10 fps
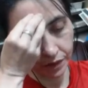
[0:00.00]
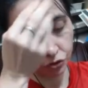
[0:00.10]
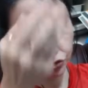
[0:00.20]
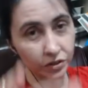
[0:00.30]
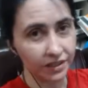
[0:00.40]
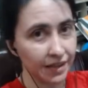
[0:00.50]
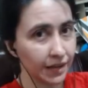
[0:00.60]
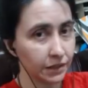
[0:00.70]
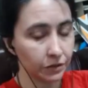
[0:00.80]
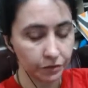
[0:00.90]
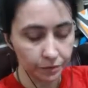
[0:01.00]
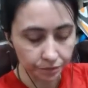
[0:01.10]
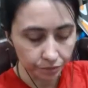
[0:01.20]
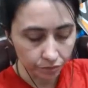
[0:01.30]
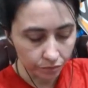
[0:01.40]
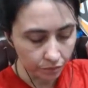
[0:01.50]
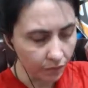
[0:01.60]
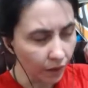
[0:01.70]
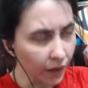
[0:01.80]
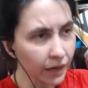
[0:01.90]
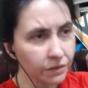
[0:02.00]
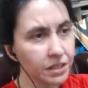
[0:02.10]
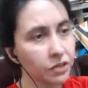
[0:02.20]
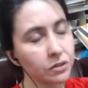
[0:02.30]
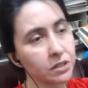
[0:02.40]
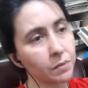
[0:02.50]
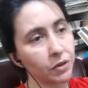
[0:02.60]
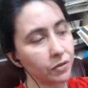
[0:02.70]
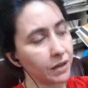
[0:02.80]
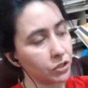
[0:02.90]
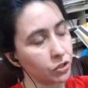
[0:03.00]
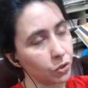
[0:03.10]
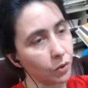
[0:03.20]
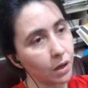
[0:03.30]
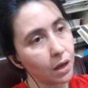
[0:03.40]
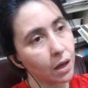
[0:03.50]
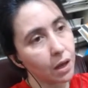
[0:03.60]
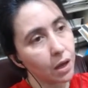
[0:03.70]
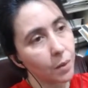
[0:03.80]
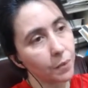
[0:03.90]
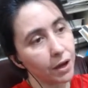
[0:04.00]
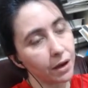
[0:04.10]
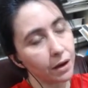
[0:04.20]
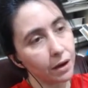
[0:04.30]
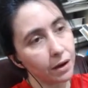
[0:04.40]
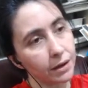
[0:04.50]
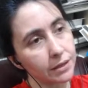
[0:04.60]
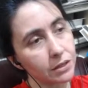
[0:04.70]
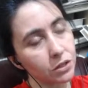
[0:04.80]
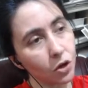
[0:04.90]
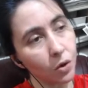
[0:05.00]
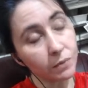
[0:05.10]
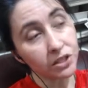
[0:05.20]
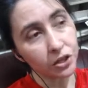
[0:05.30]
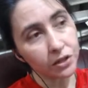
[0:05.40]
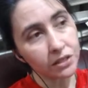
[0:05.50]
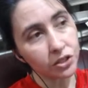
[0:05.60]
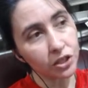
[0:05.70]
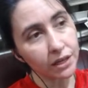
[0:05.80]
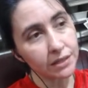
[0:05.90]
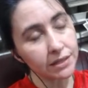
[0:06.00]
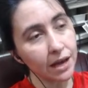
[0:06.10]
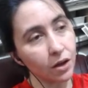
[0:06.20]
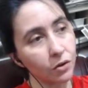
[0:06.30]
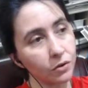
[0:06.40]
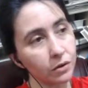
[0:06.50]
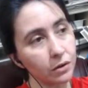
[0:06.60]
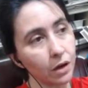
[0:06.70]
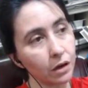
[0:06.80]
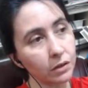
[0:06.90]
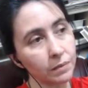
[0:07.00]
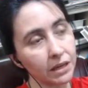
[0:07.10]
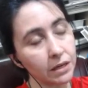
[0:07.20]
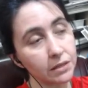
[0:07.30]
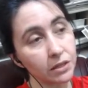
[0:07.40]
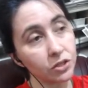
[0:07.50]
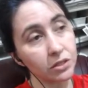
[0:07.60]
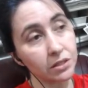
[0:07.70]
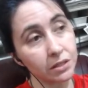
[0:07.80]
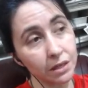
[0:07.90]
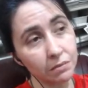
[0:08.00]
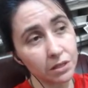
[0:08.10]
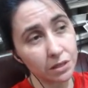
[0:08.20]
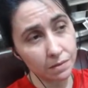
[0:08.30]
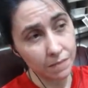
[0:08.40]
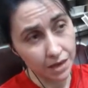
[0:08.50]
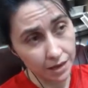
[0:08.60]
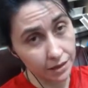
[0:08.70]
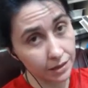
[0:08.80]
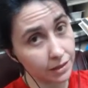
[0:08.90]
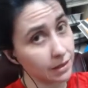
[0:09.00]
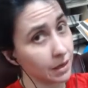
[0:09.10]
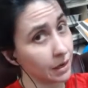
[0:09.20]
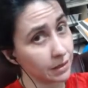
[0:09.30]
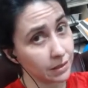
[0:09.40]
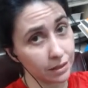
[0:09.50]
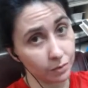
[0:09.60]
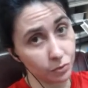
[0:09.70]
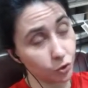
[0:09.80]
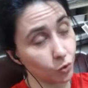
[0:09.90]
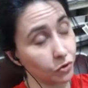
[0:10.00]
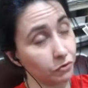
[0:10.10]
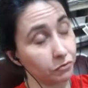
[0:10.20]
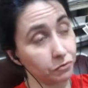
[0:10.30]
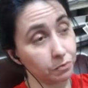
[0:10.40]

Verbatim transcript: True Detective. And I've seen her in some other things, too. But, so I was curious to check this out, not only because it just seems to me that it's some sort of